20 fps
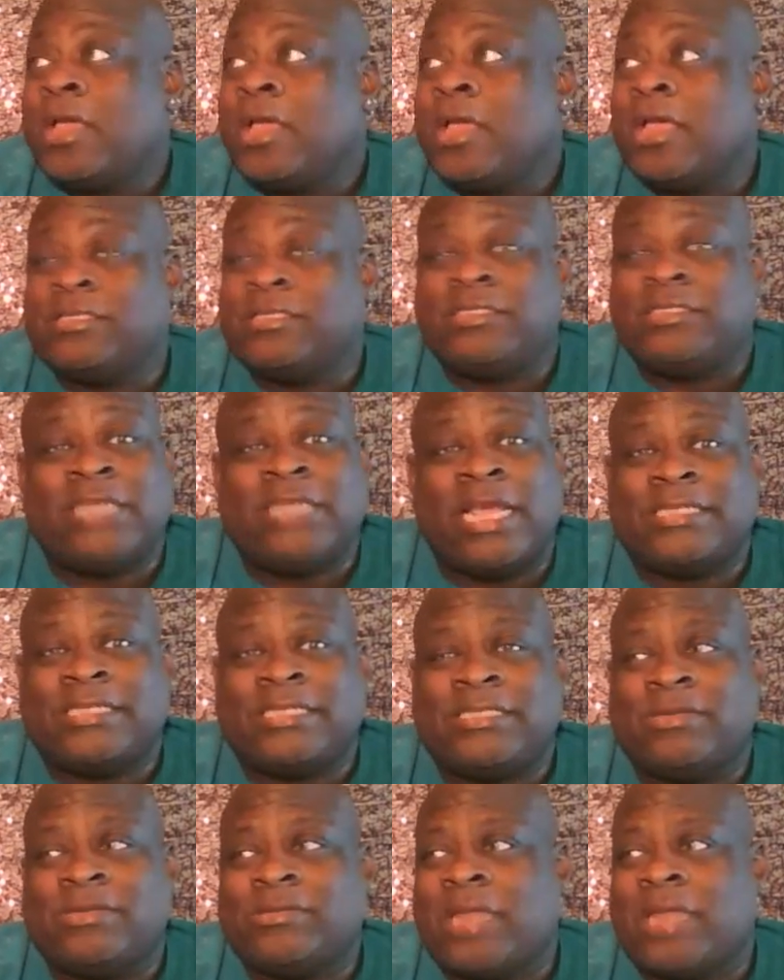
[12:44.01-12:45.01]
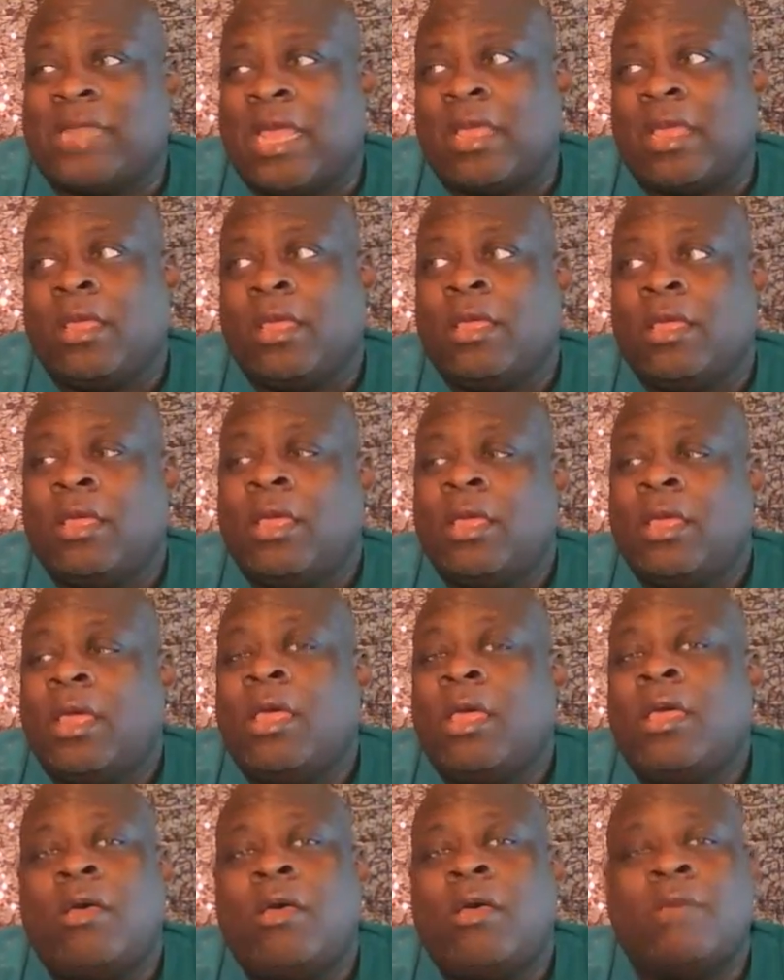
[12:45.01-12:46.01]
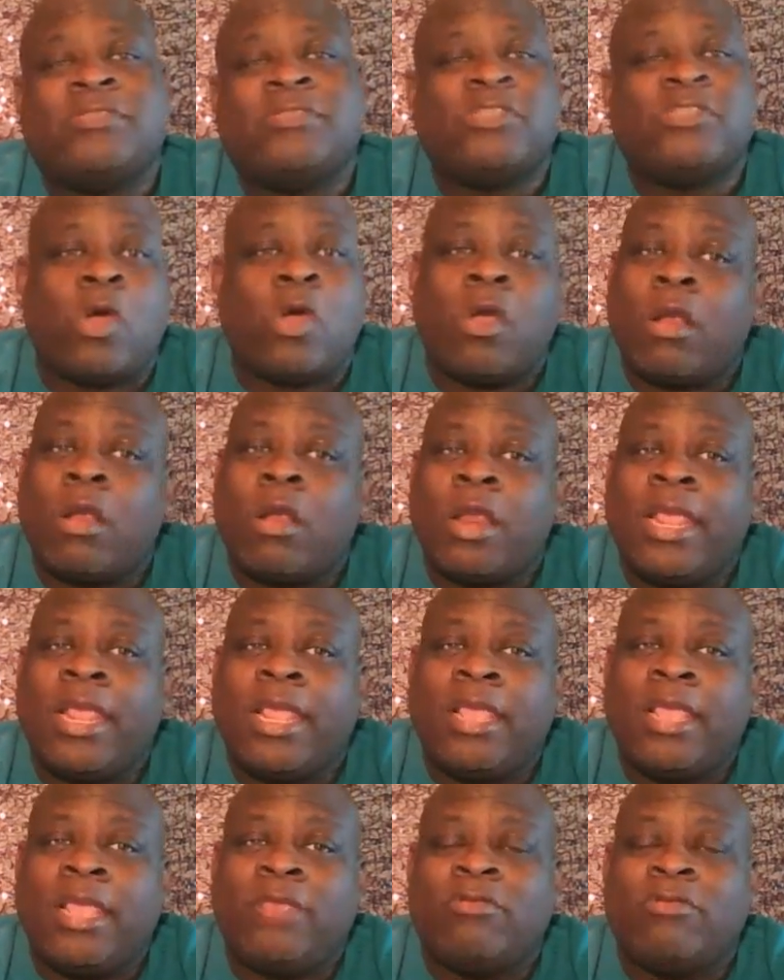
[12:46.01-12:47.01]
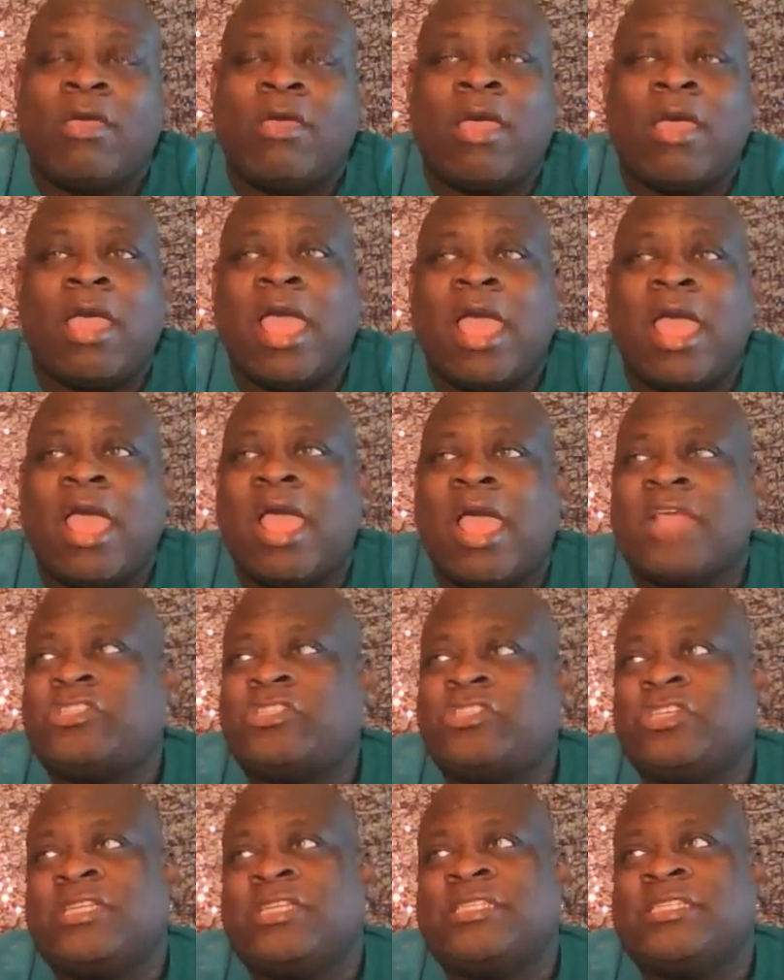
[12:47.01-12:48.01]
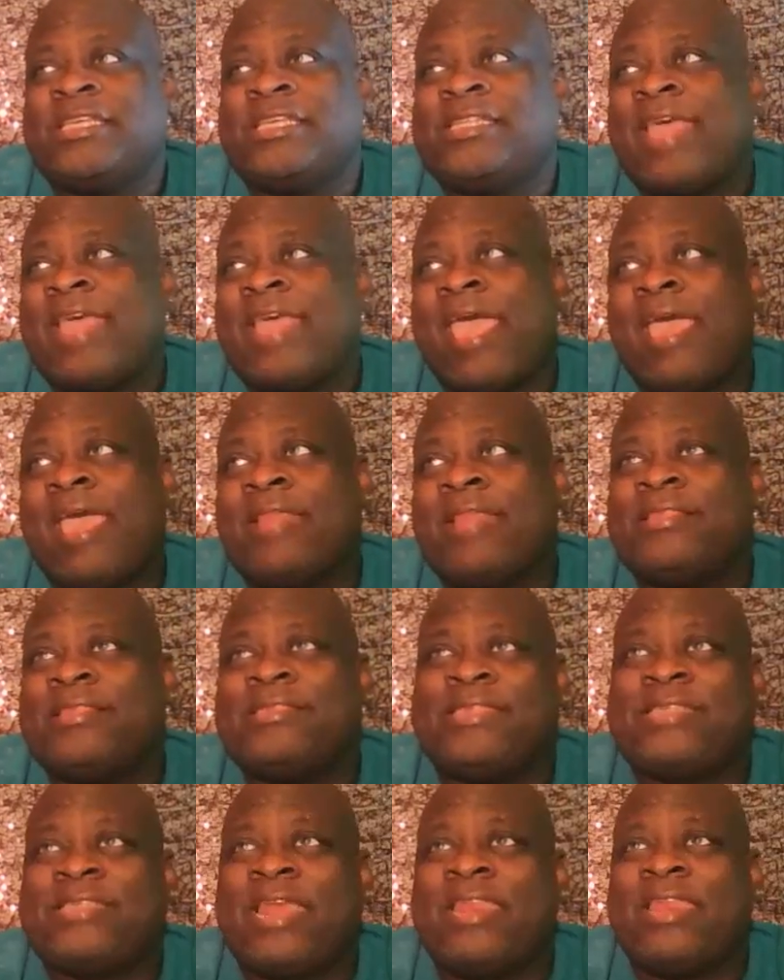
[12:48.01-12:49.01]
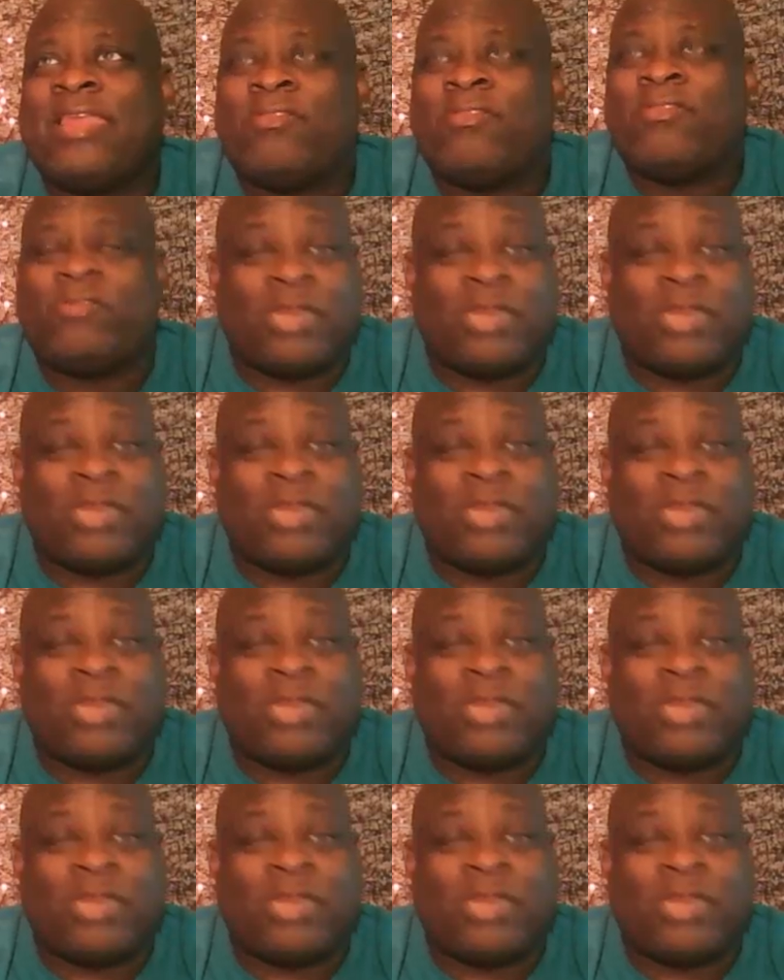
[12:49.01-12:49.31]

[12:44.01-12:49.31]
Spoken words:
Because Jason's like, oh, I'm sorry. You know, I should have did that, this, that, and the other.